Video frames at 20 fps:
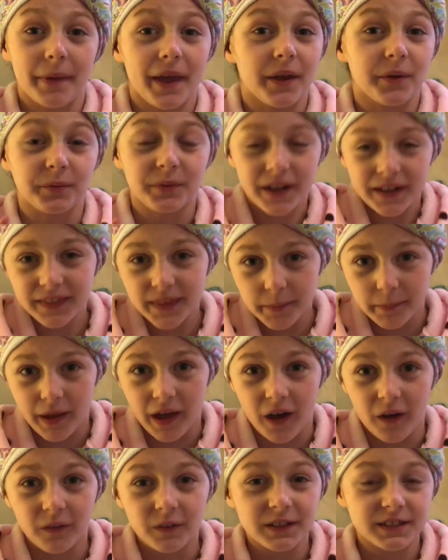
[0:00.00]
and ring the
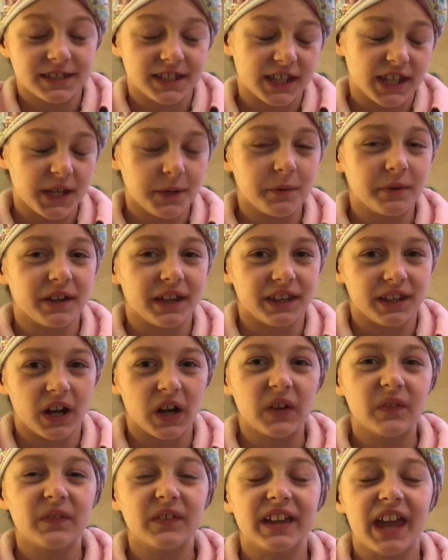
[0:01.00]
bell so you will get
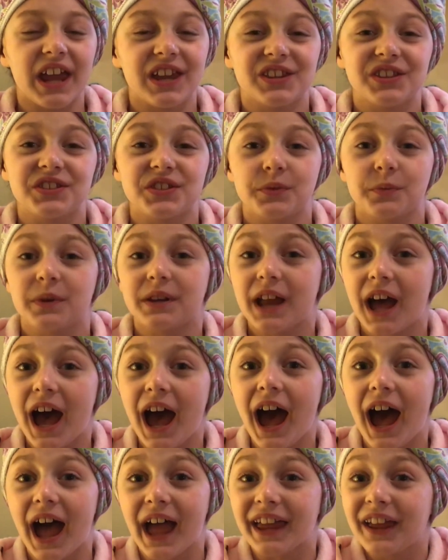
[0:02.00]
notifications when
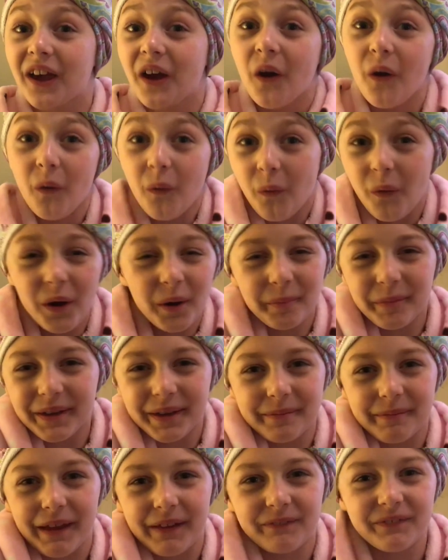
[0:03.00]
I or me
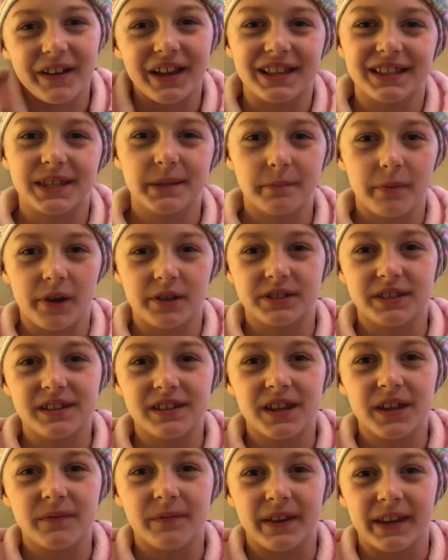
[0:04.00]
and my friends post a
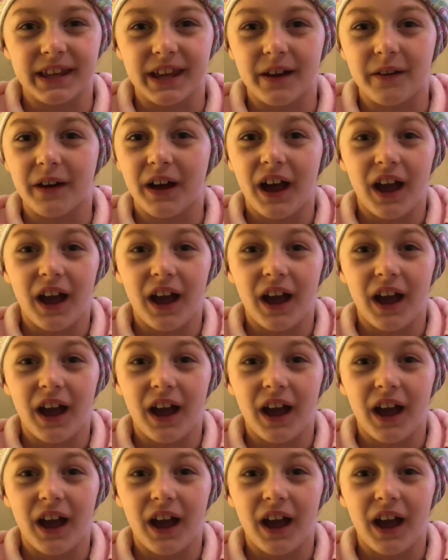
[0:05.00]
new video.